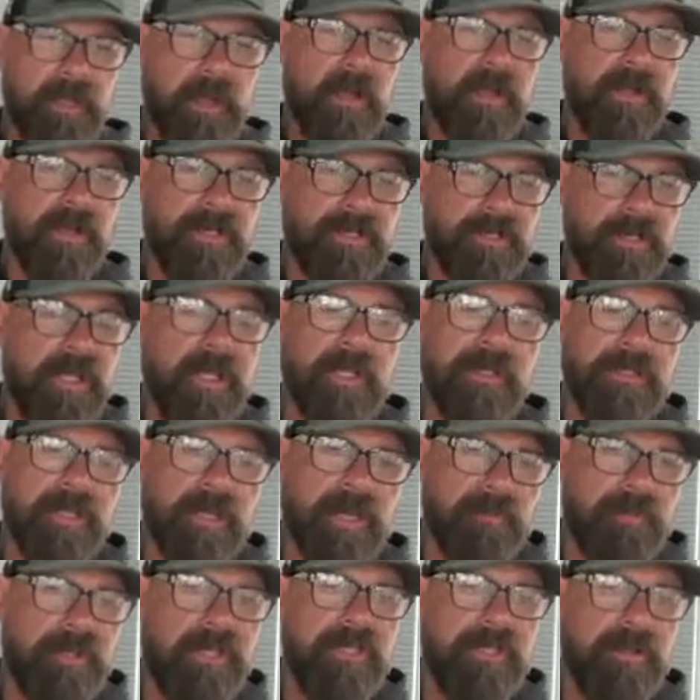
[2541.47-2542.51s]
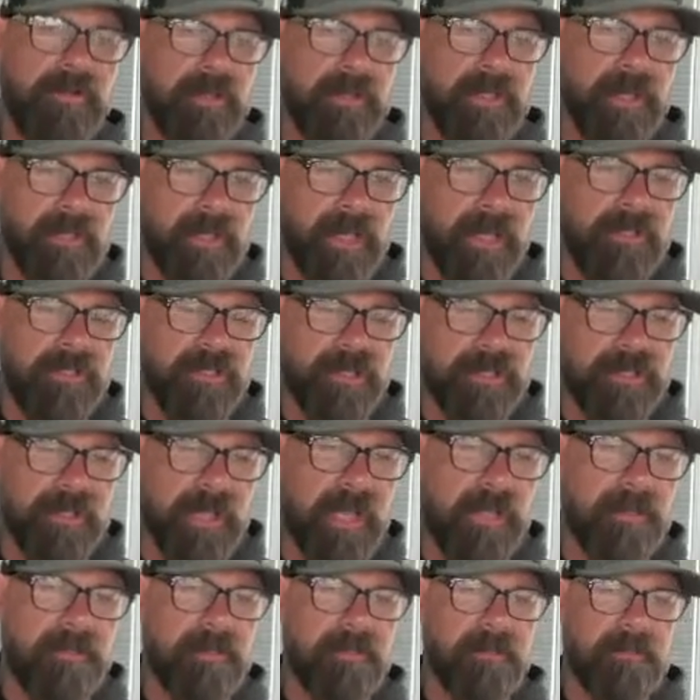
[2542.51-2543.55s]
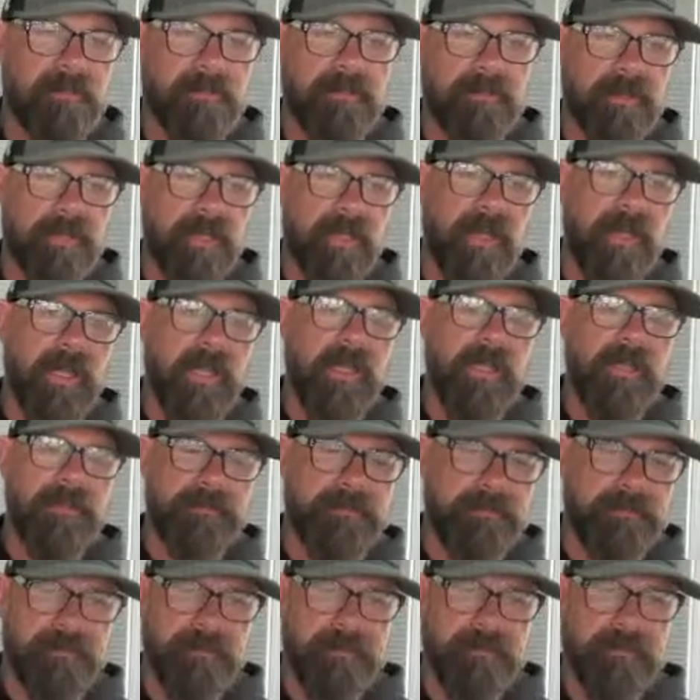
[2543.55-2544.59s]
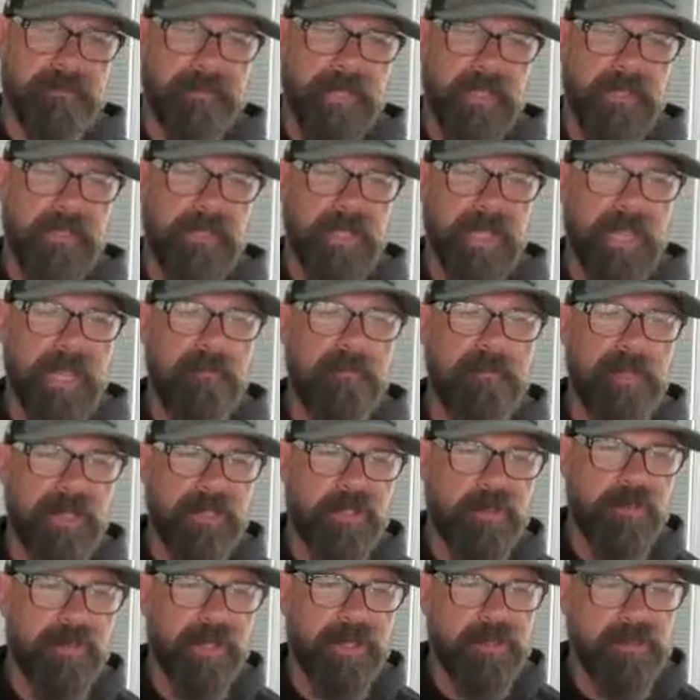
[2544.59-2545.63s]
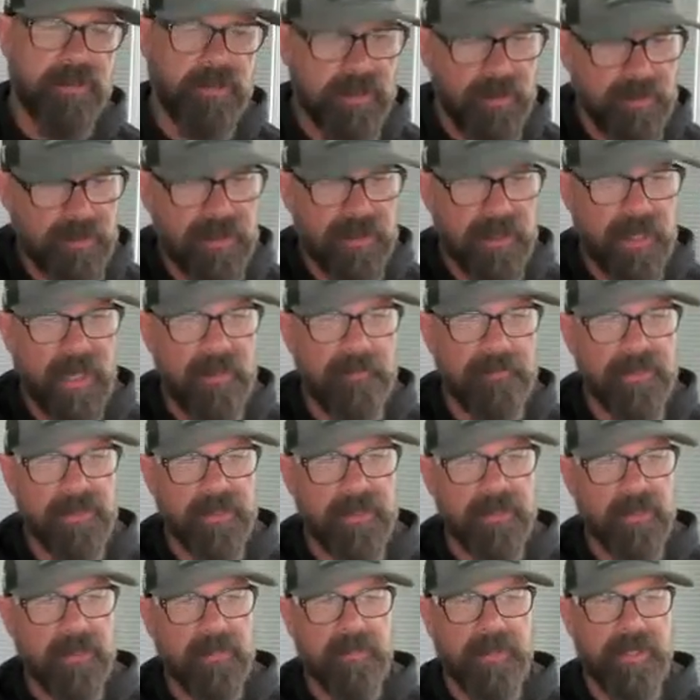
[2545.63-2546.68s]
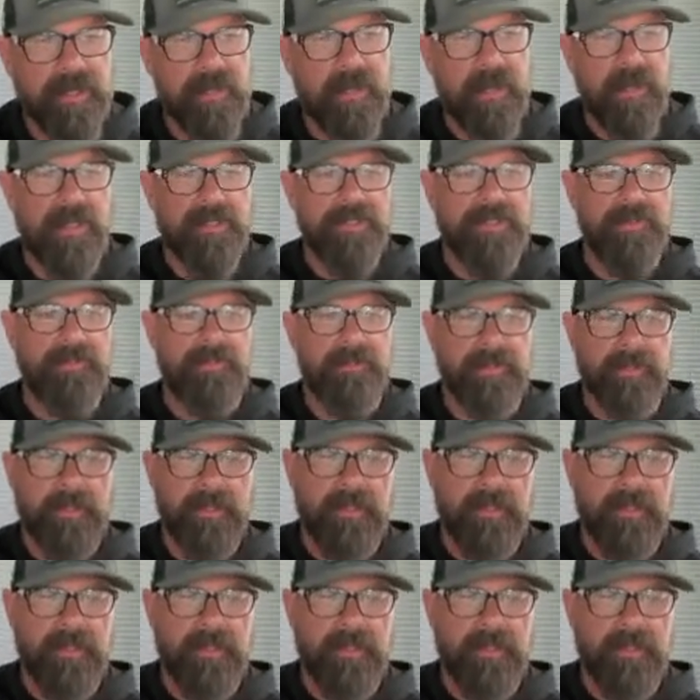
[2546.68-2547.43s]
hardest thing is going to be doing the lunges, not that you can't bench press. Do something stupid and awesome.